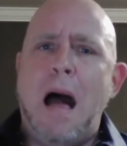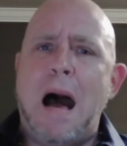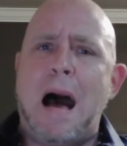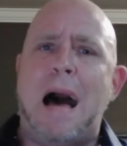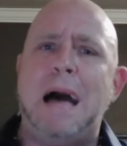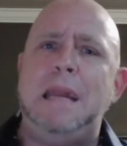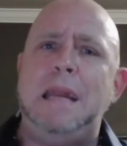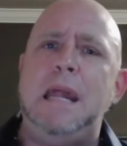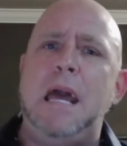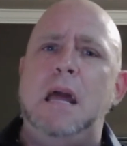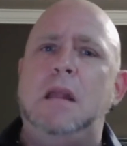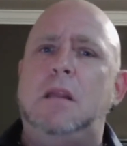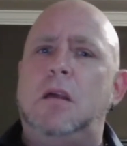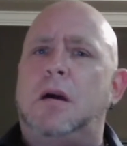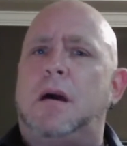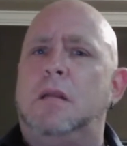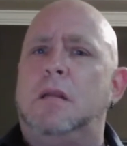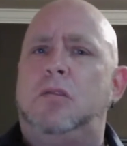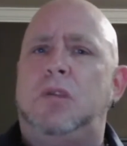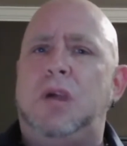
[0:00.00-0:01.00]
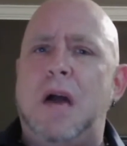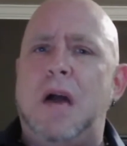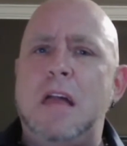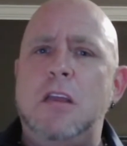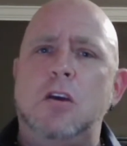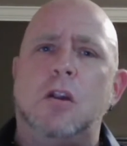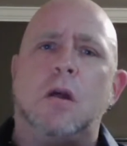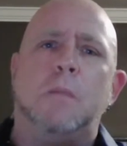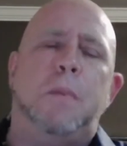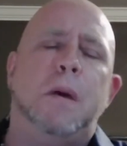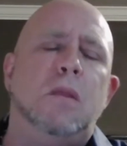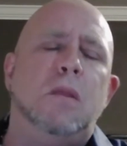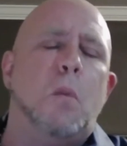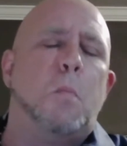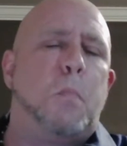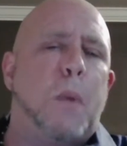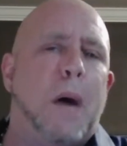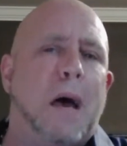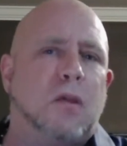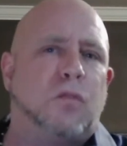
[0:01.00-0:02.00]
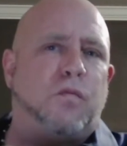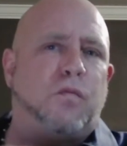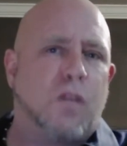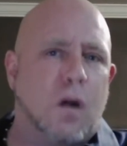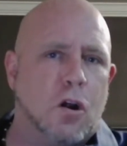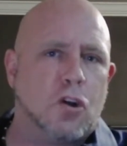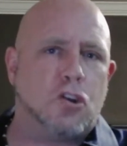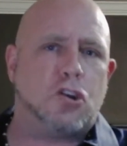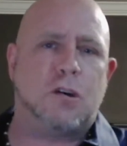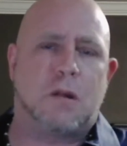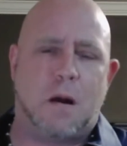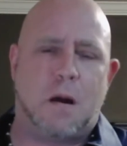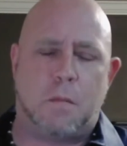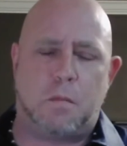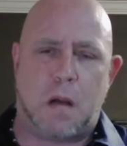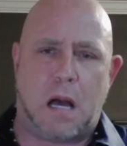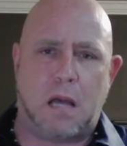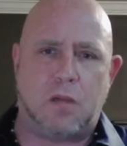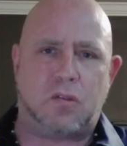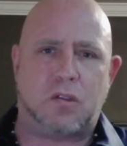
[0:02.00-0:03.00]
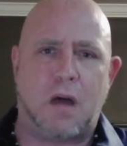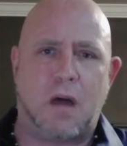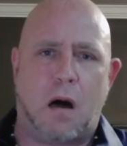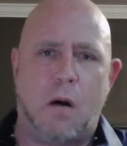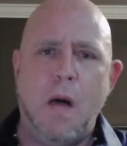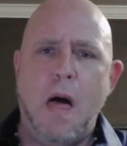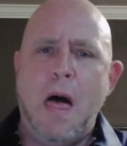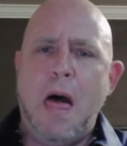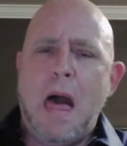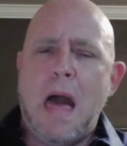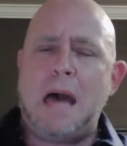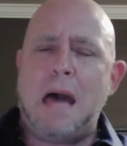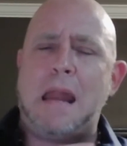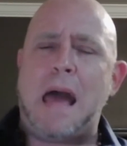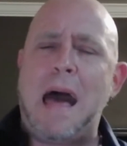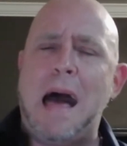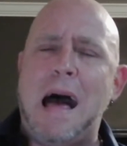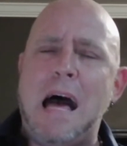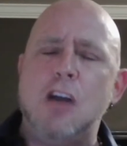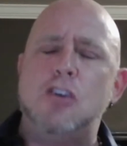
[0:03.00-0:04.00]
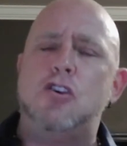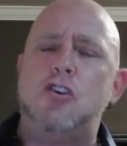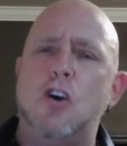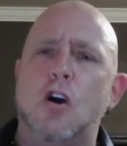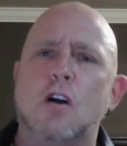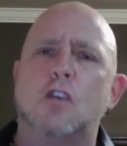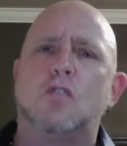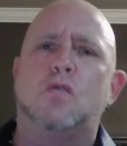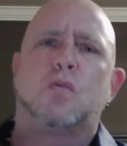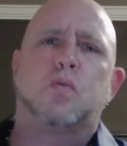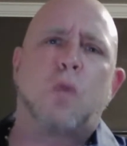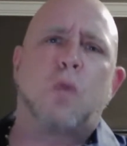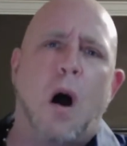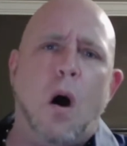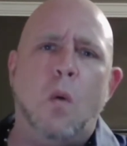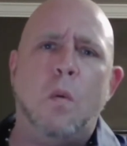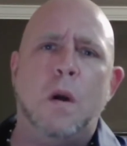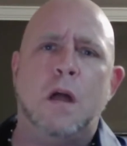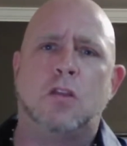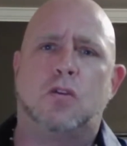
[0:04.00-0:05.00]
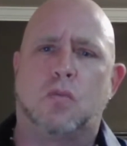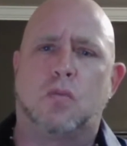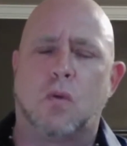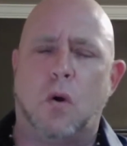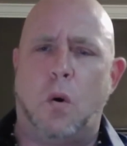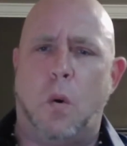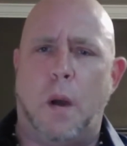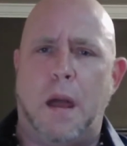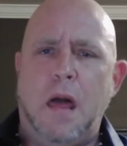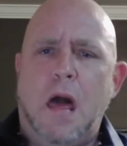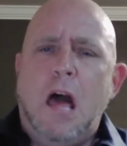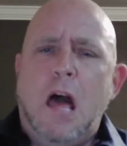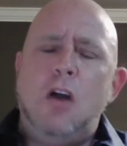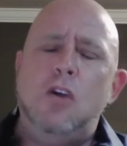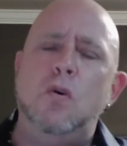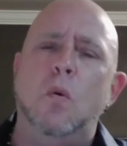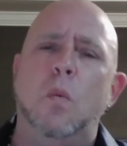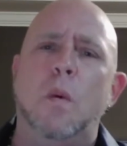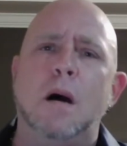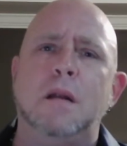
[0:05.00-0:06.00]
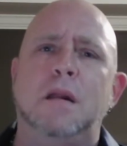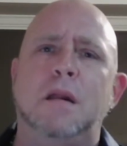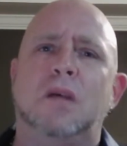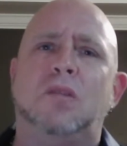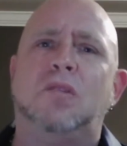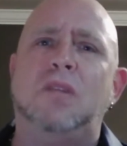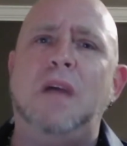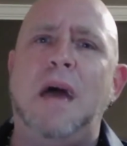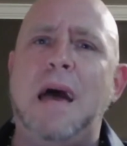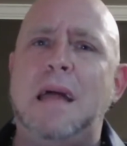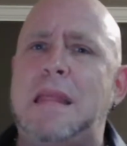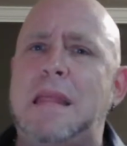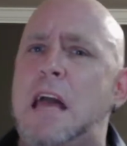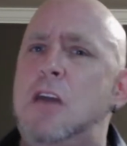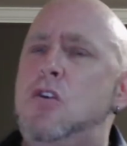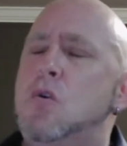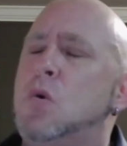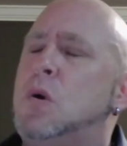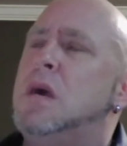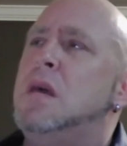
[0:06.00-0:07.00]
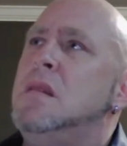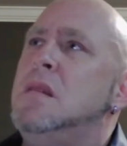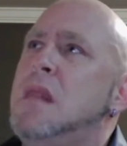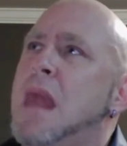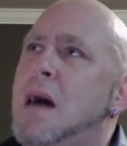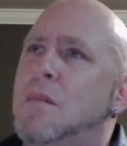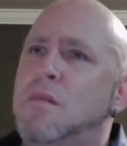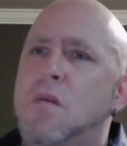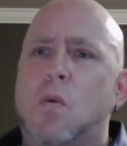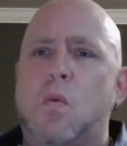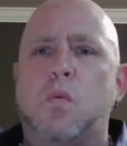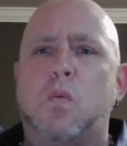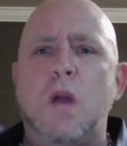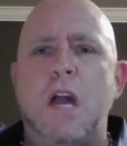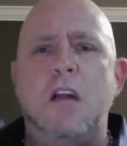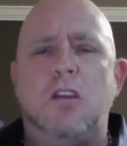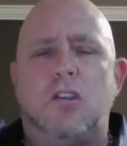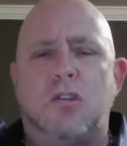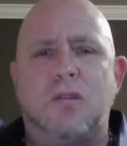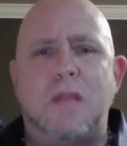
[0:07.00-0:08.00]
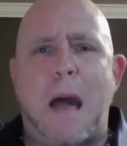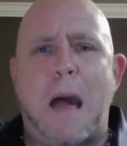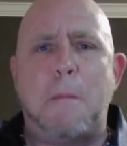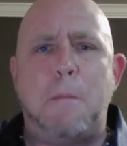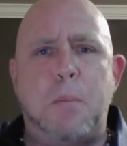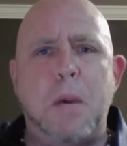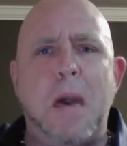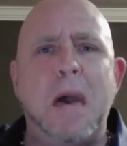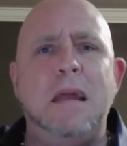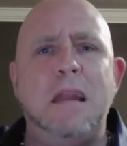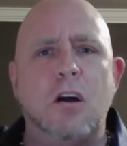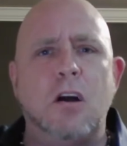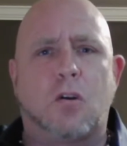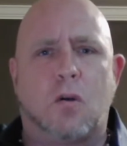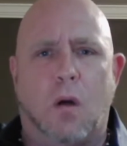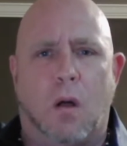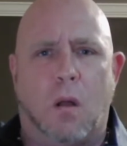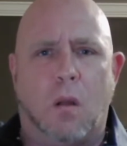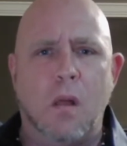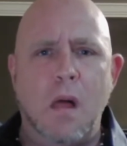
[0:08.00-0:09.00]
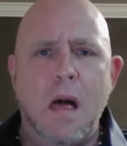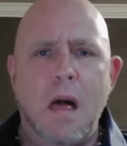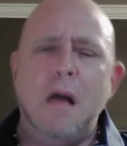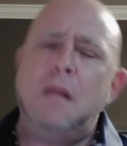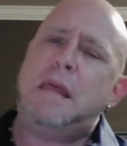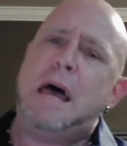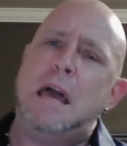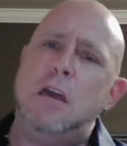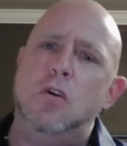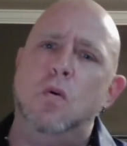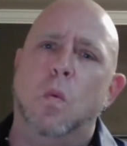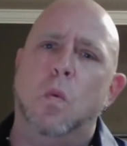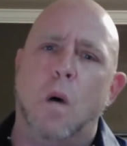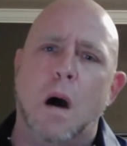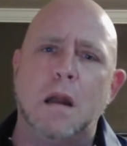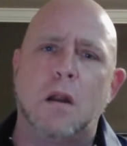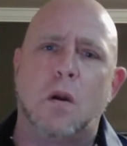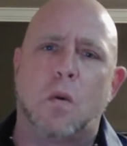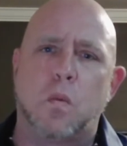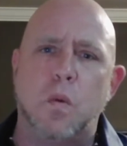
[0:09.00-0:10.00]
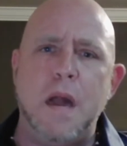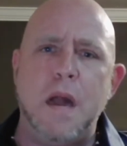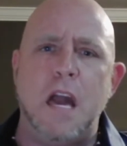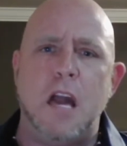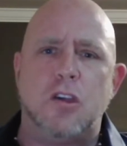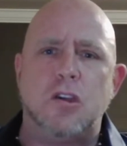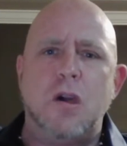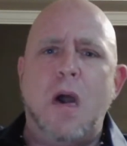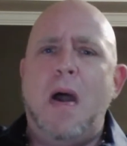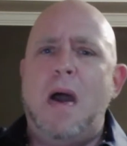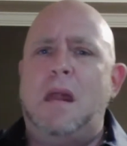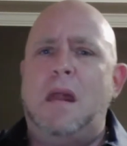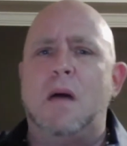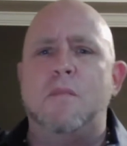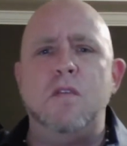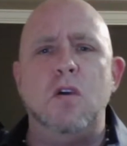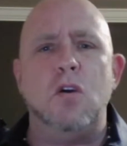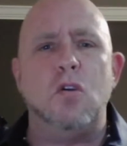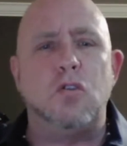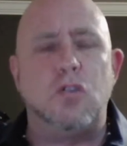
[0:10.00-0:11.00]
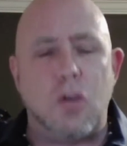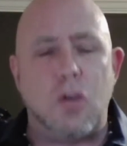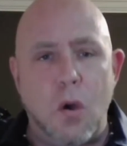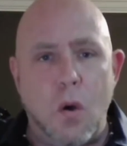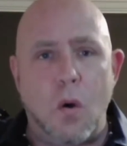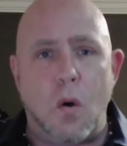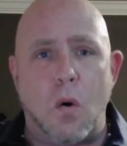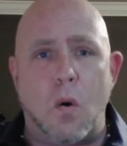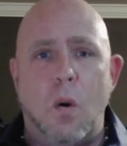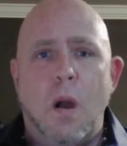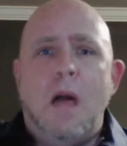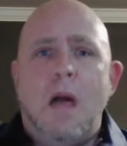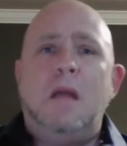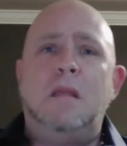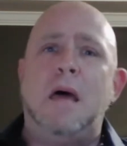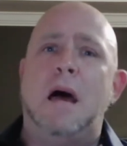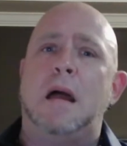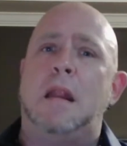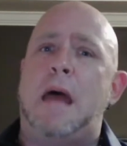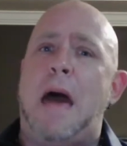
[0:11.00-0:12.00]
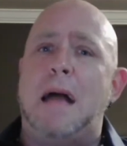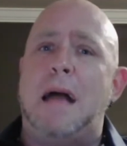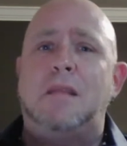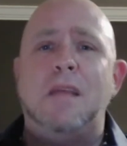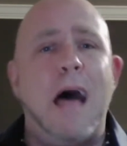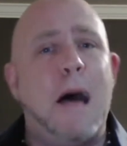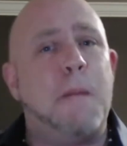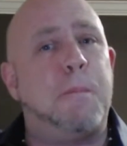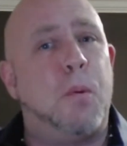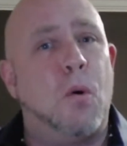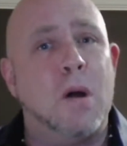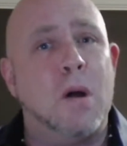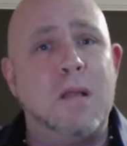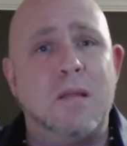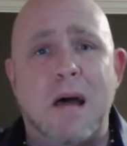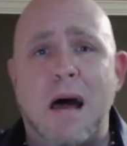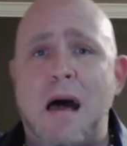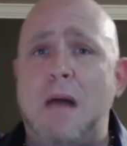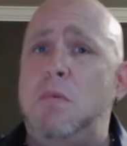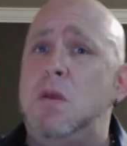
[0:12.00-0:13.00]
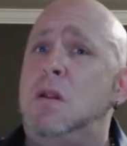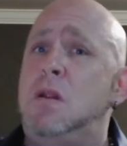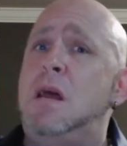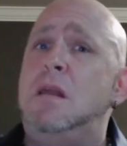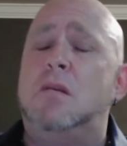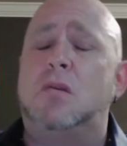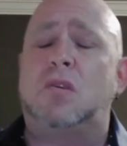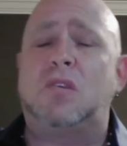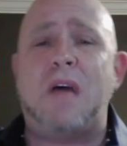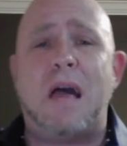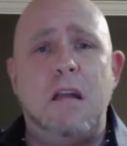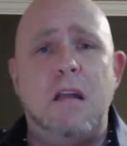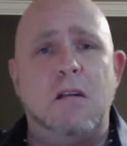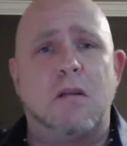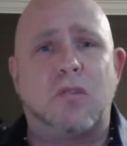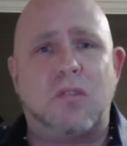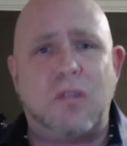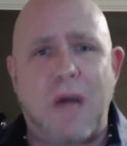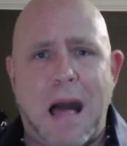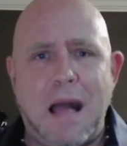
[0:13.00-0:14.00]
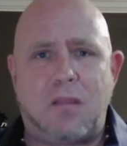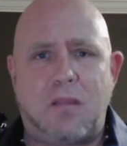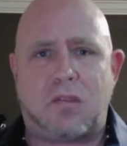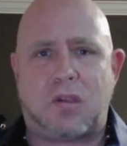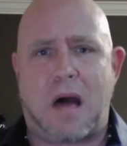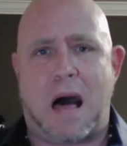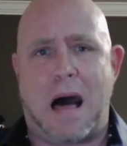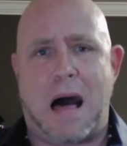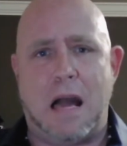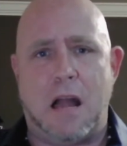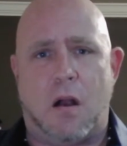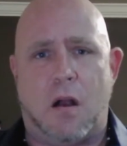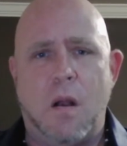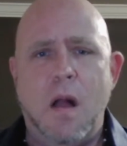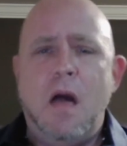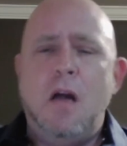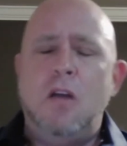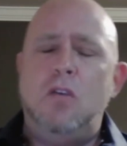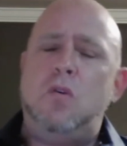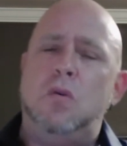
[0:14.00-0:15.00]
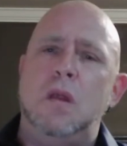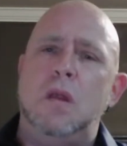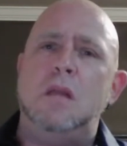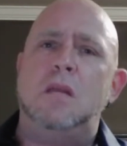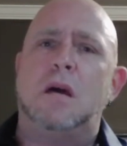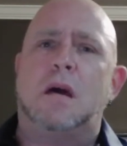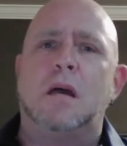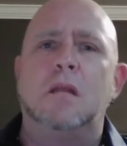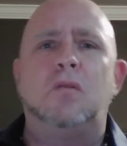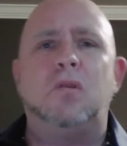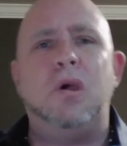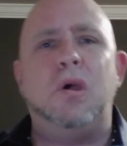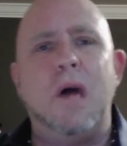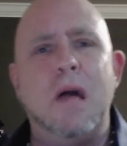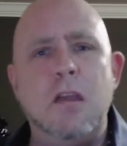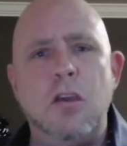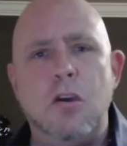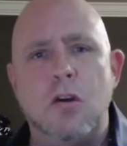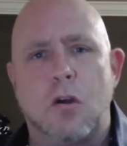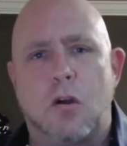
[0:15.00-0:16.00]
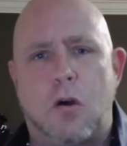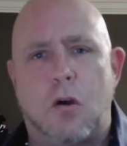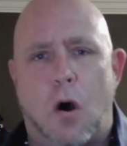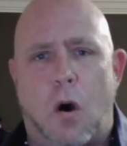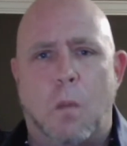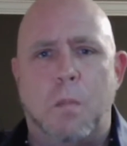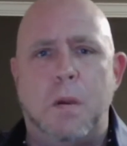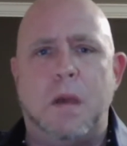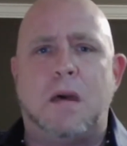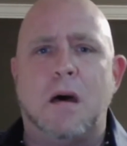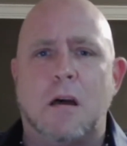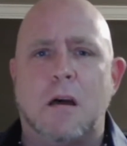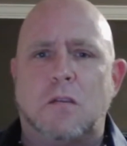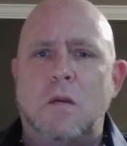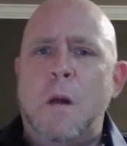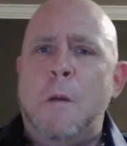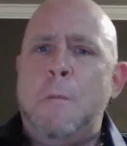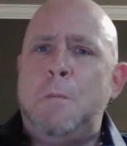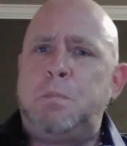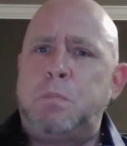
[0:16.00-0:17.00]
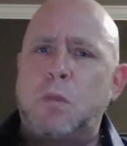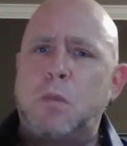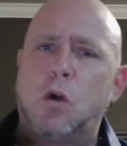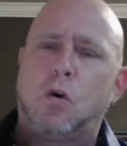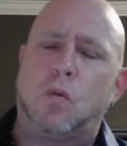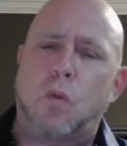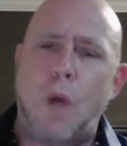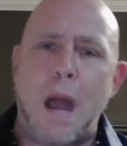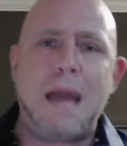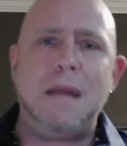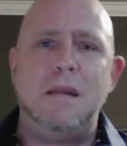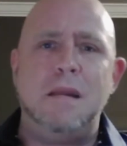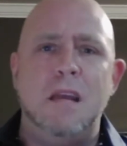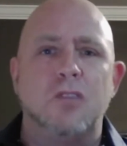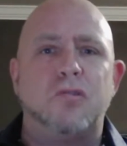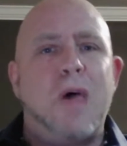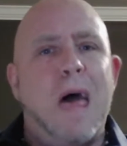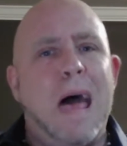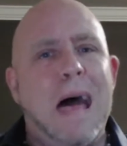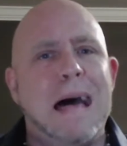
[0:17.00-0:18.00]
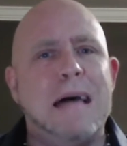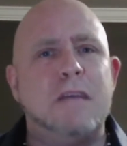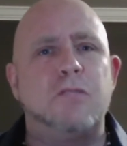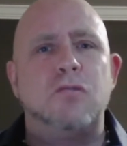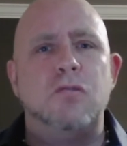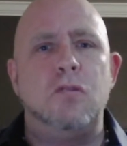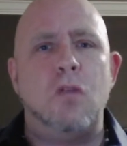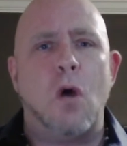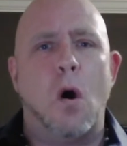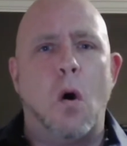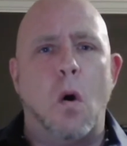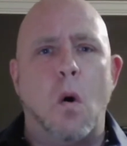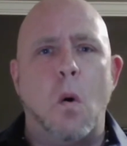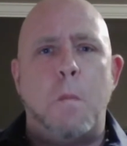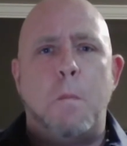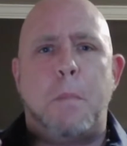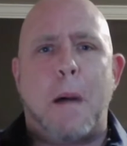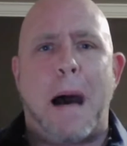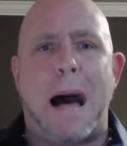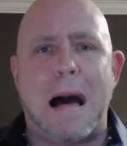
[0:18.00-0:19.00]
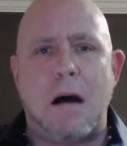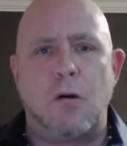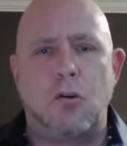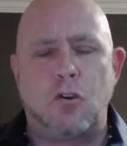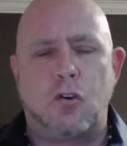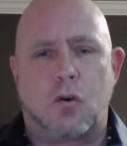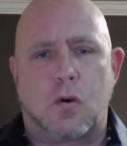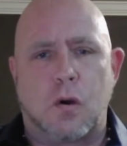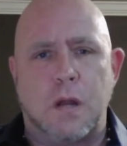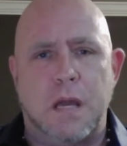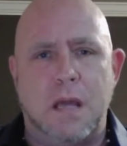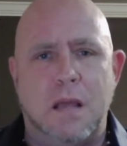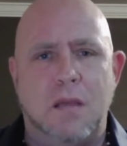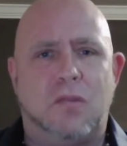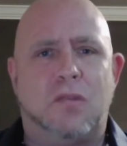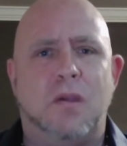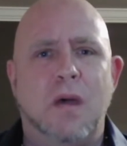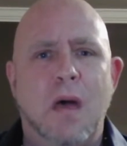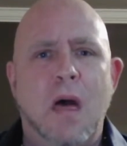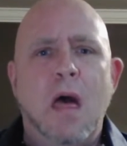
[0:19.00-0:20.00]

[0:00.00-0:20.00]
I need to continue to be the best version of myself. And as you're growing through it, you understand that you can never reach that pinnacle that you want to reach. And if you do, then at that point in time, you need to set your sights higher. You need to continue to go, because greatness has no boundaries.